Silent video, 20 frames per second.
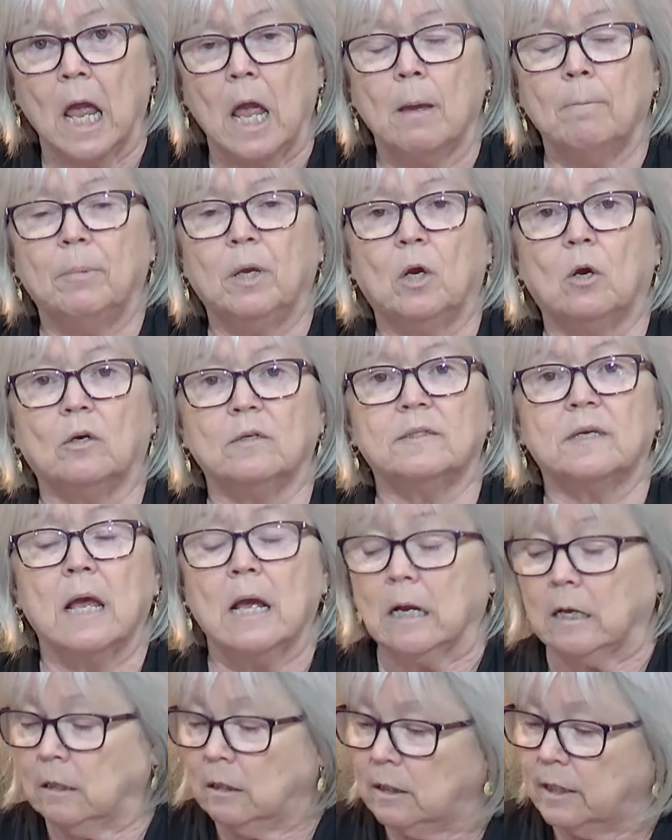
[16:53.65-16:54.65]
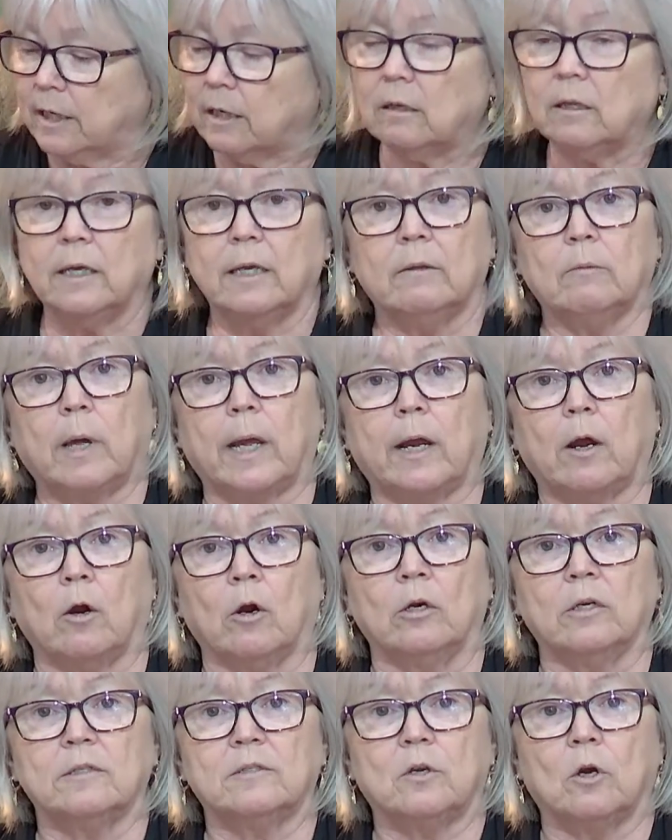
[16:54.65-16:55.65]
Because clearly, like
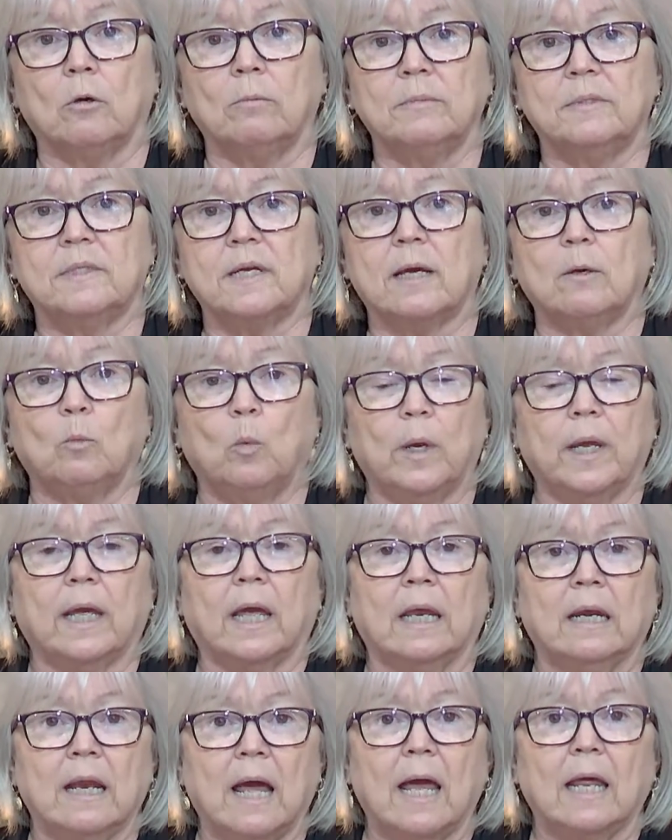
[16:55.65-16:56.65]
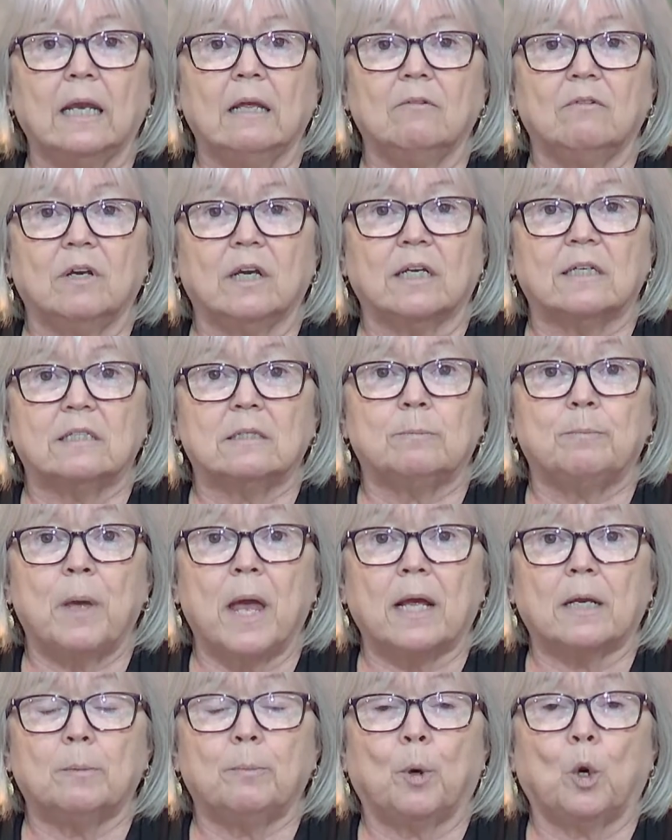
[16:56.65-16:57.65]
Ernest Holmes said, we cannot even
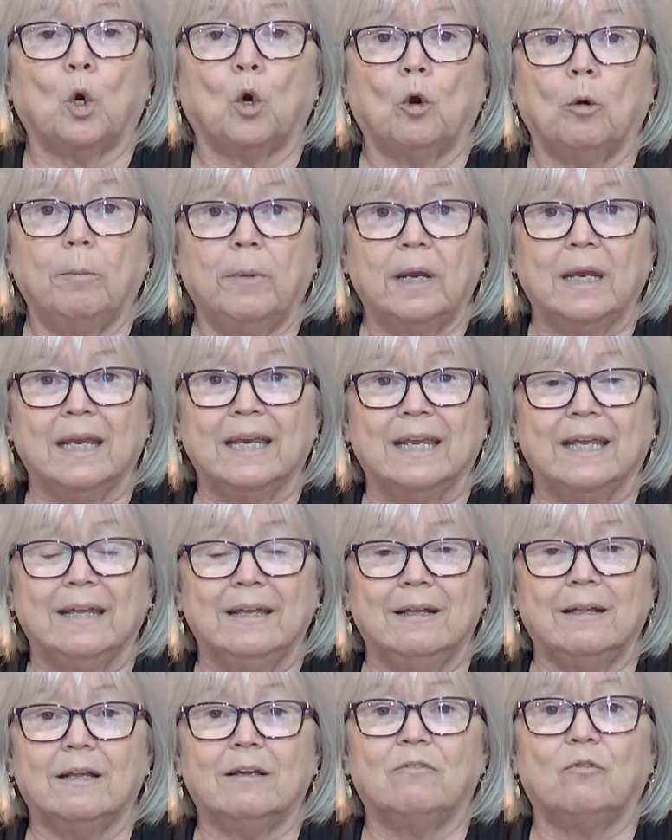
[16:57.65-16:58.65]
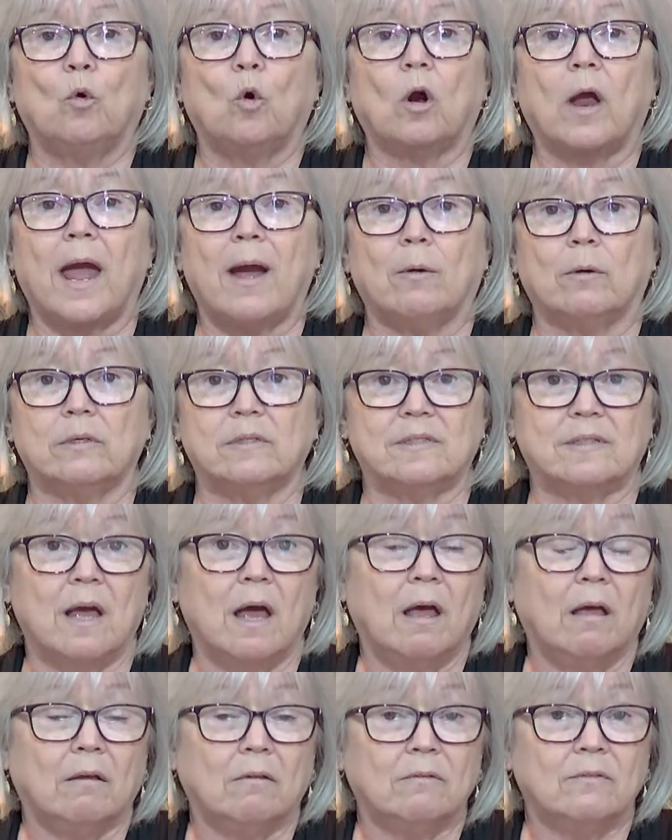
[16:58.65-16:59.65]
expect permanent healing for
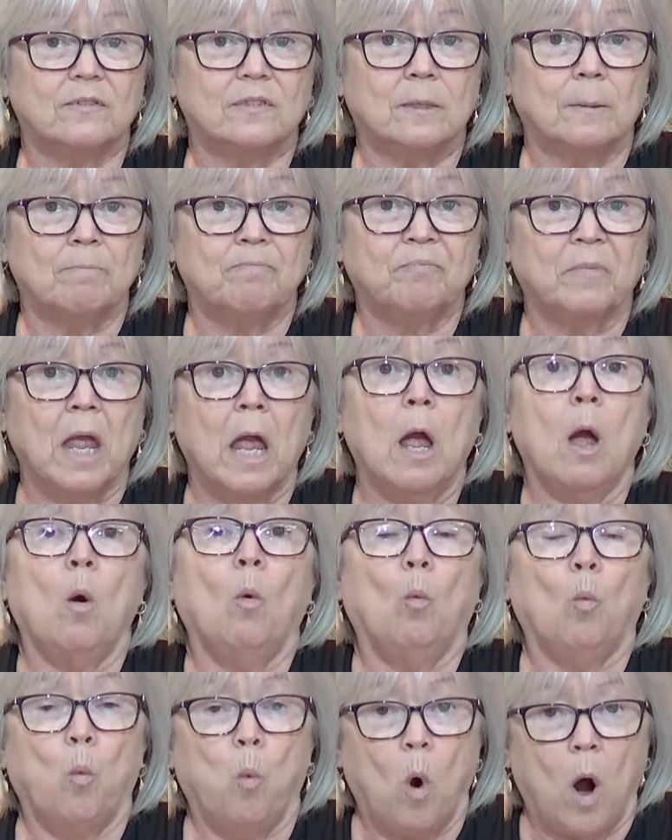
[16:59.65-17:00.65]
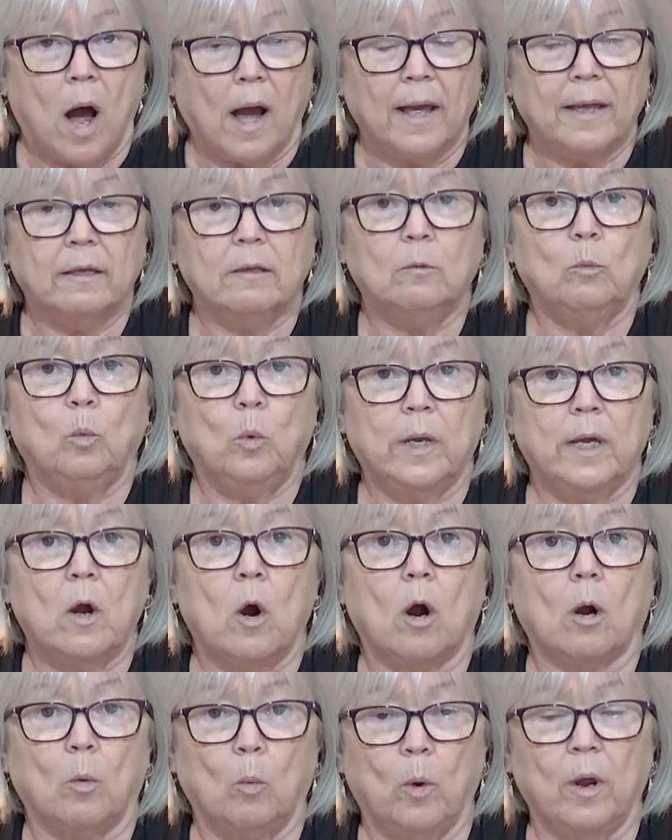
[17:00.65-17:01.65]
ourselves while we
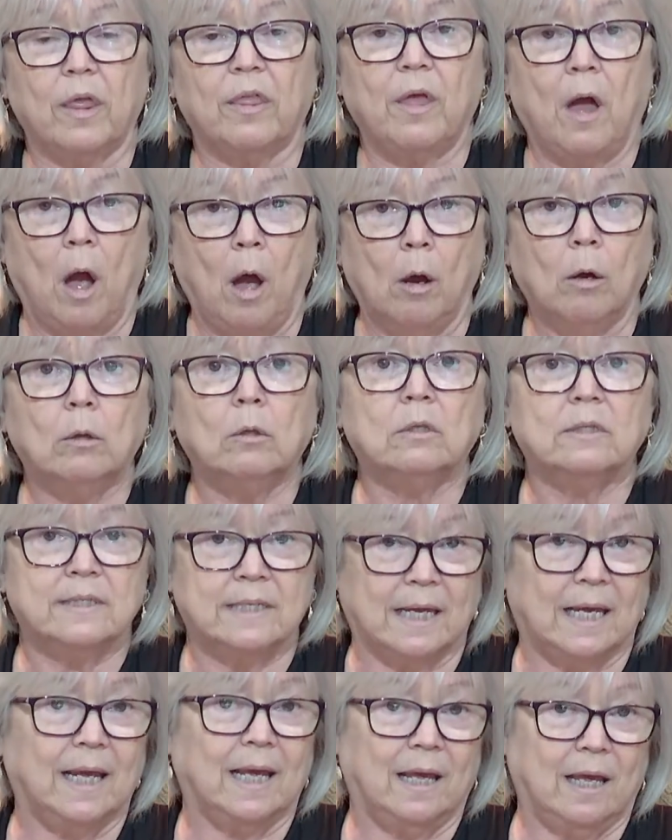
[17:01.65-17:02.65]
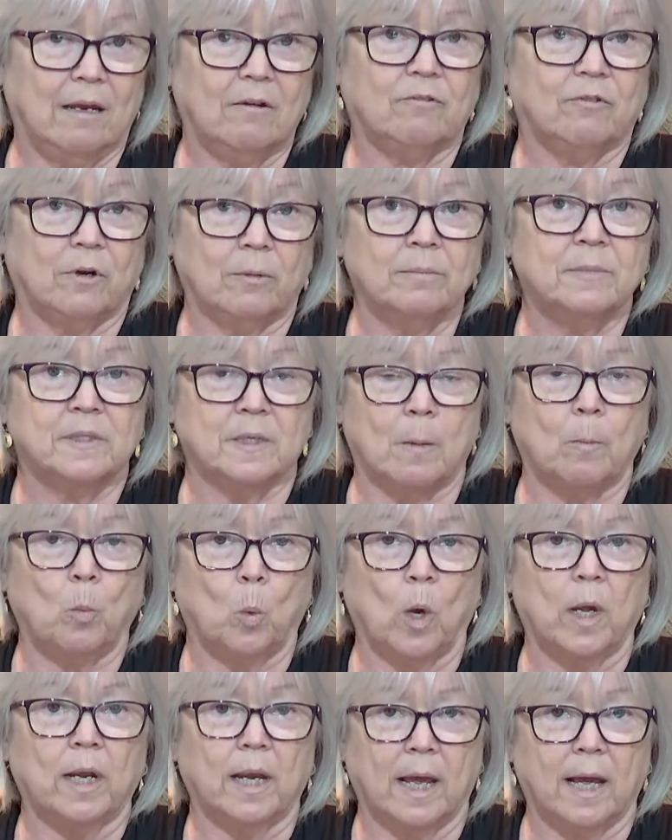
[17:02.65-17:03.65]
are withholding it from
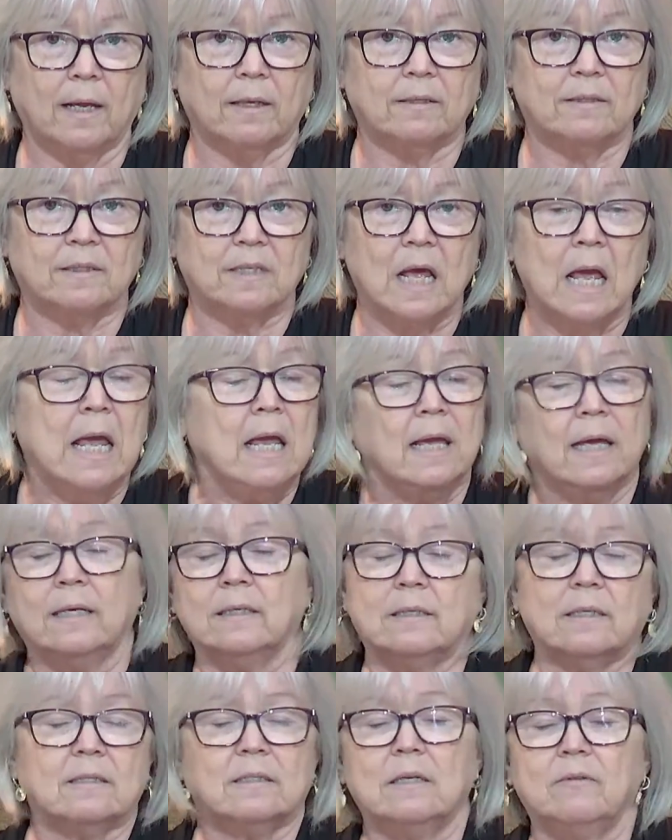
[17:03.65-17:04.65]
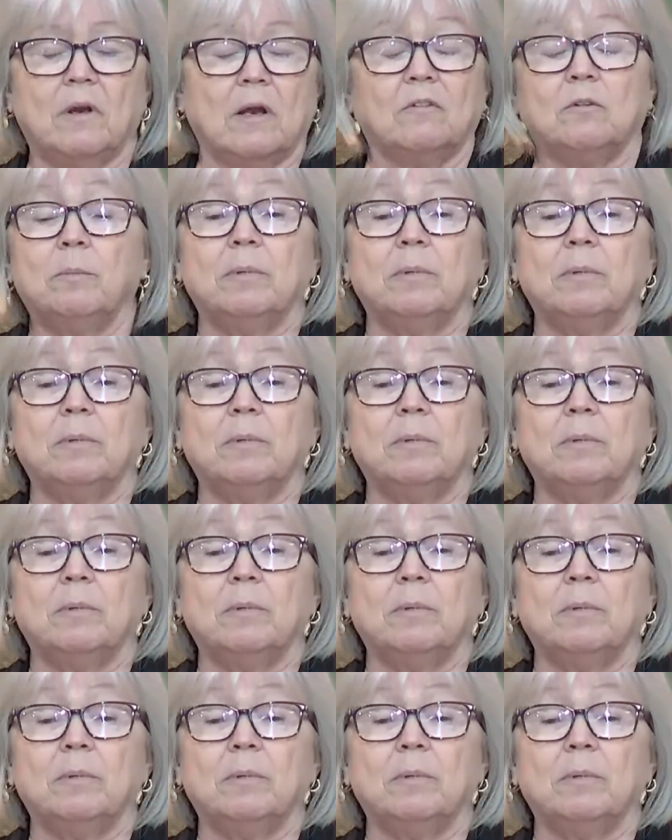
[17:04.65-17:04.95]
someone else. And it doesn't even have to